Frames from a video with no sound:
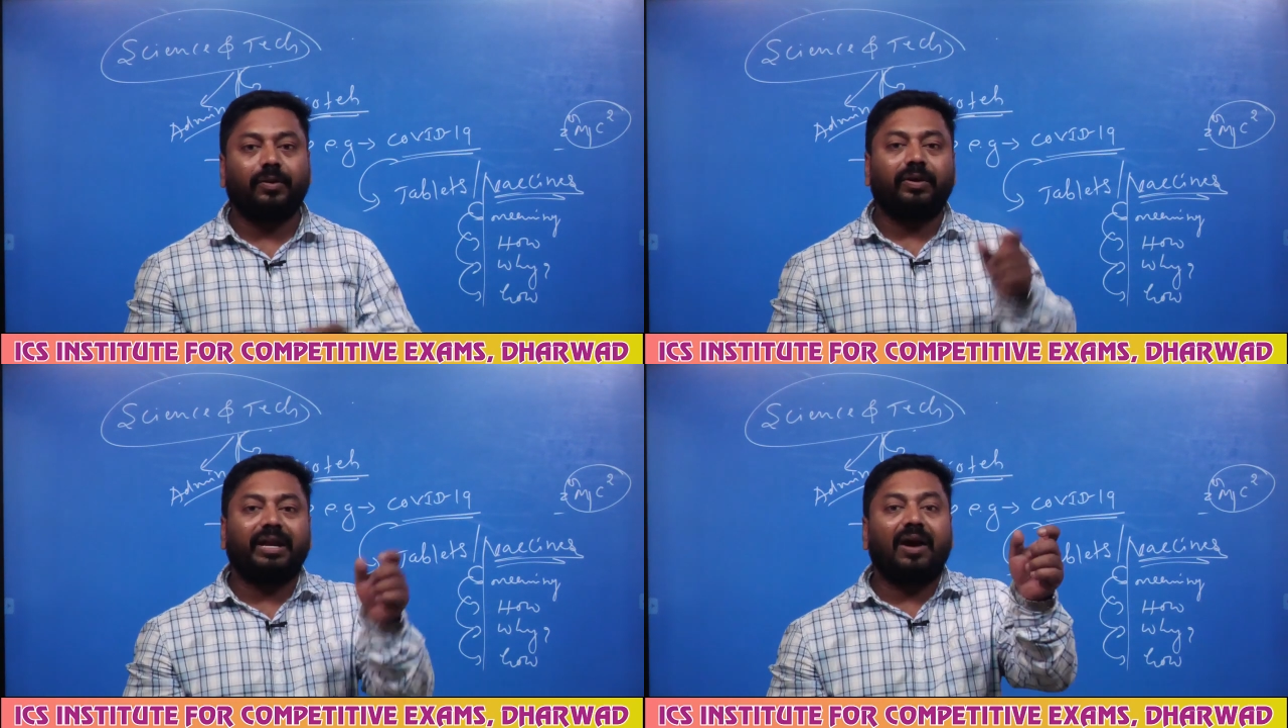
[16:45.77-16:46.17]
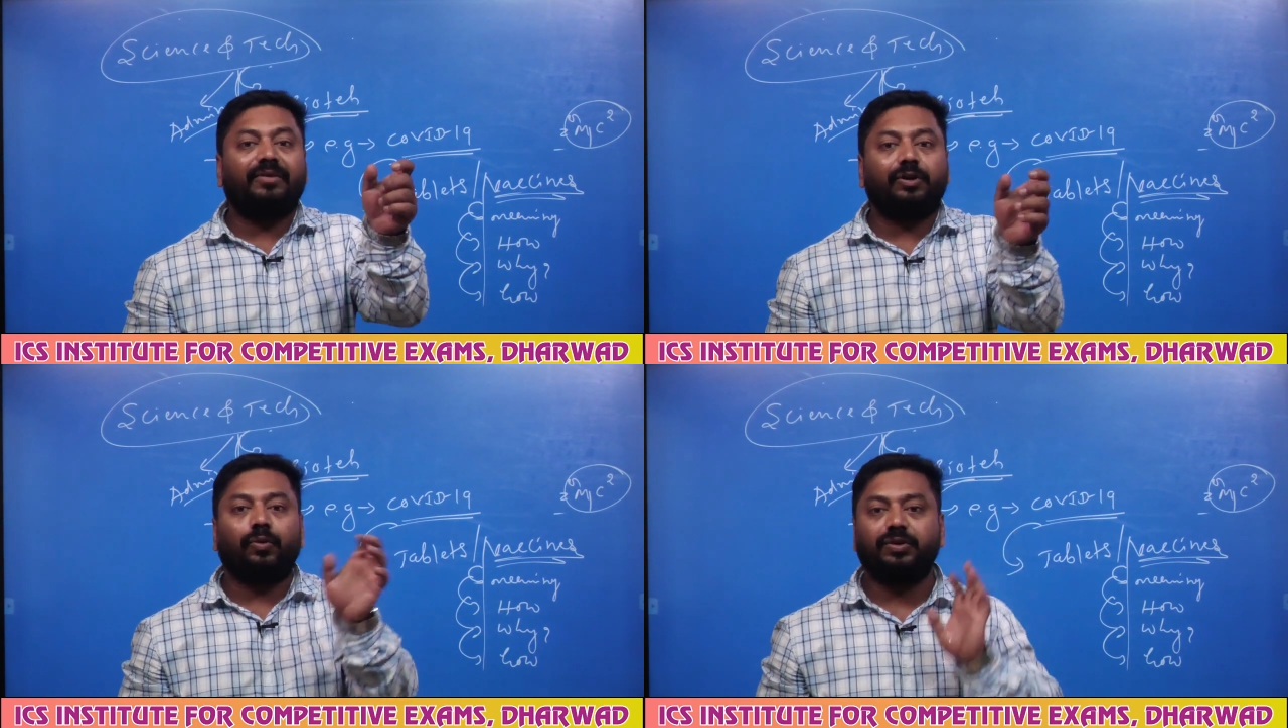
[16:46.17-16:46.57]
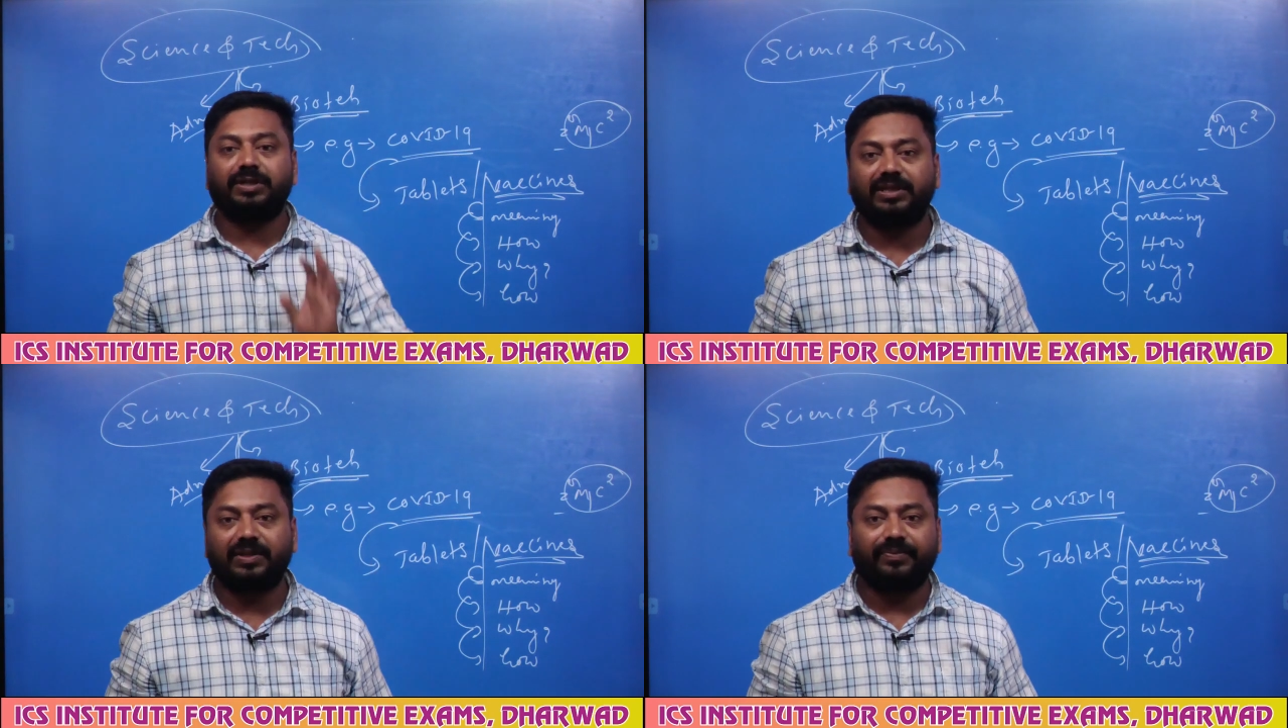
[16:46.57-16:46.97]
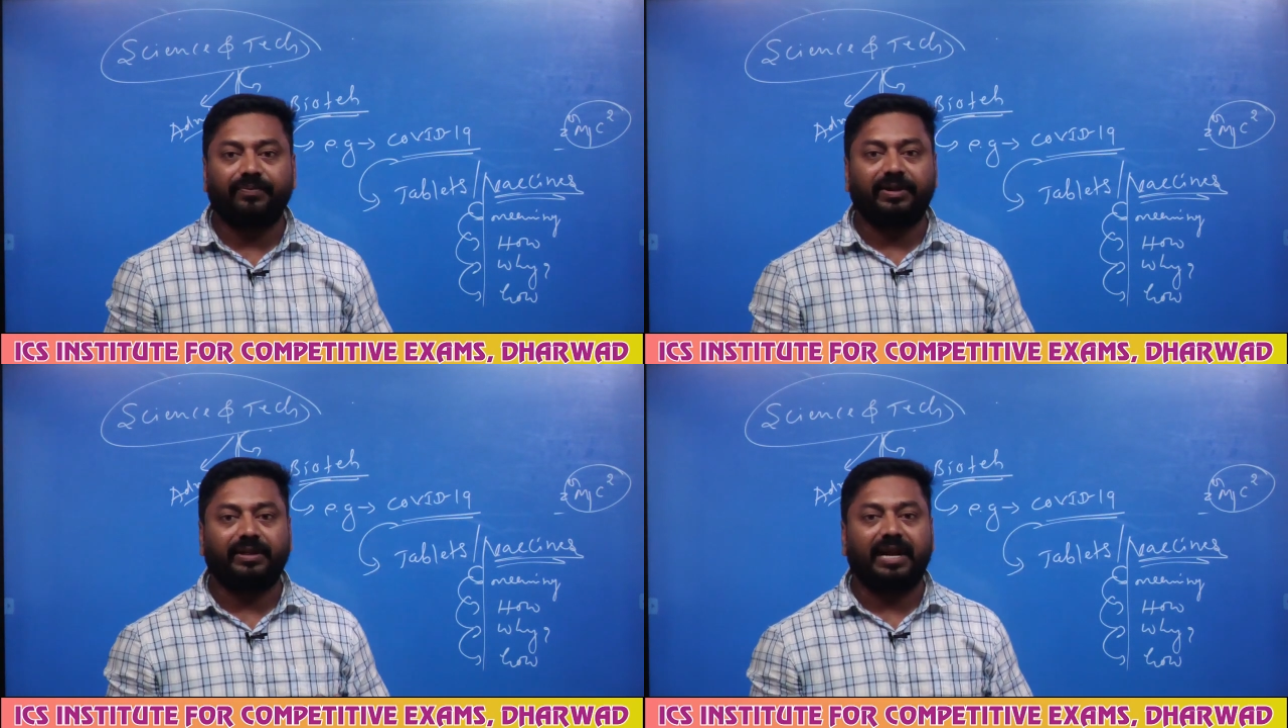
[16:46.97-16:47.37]
you can have a dose of
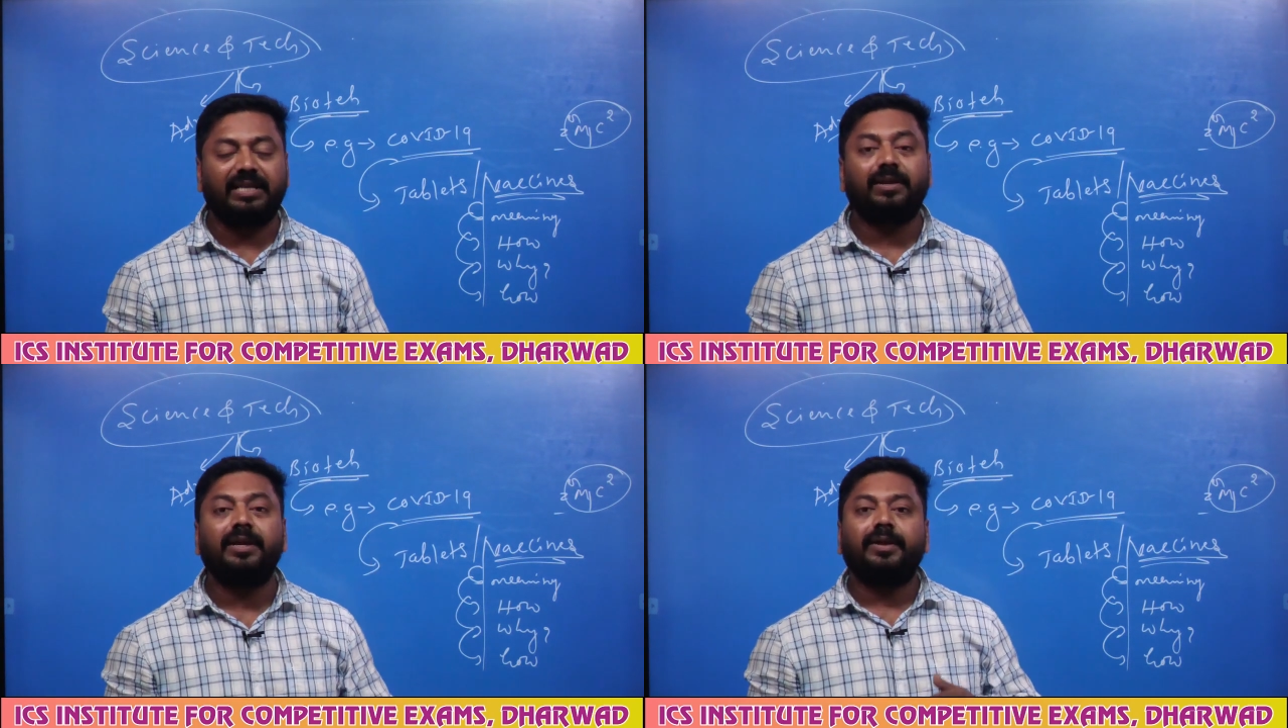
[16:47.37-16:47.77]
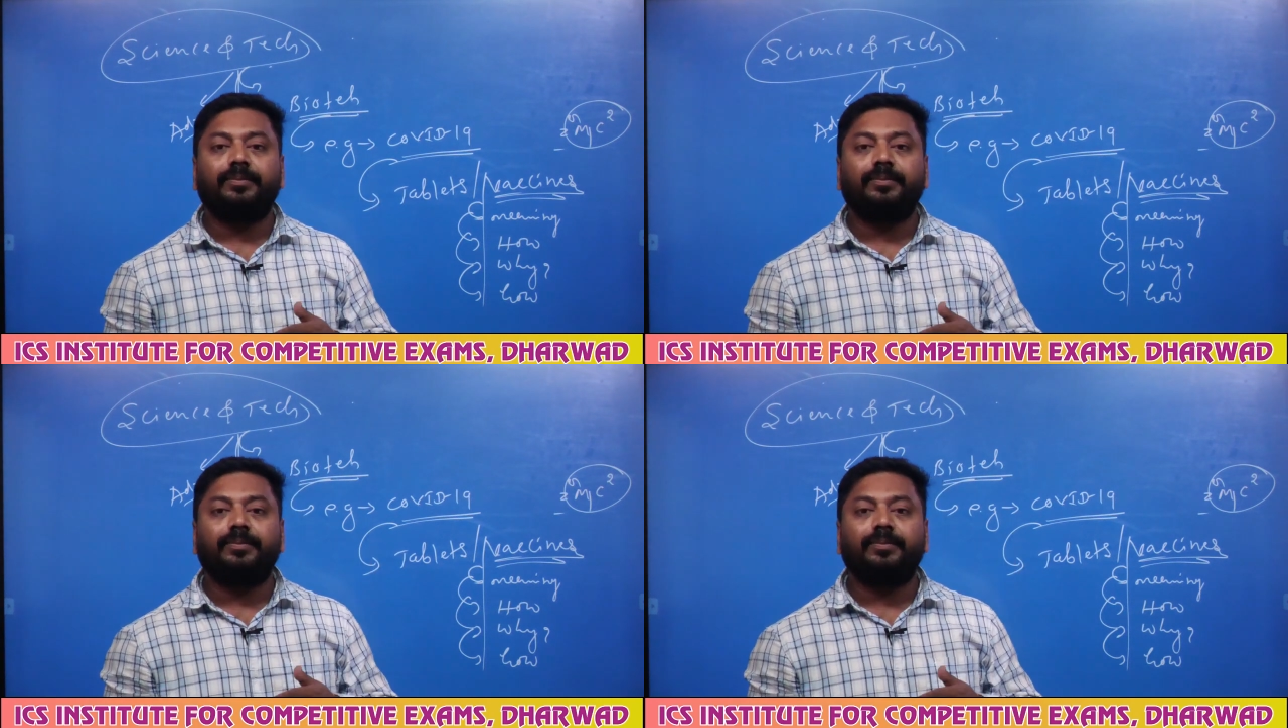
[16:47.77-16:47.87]
650, that is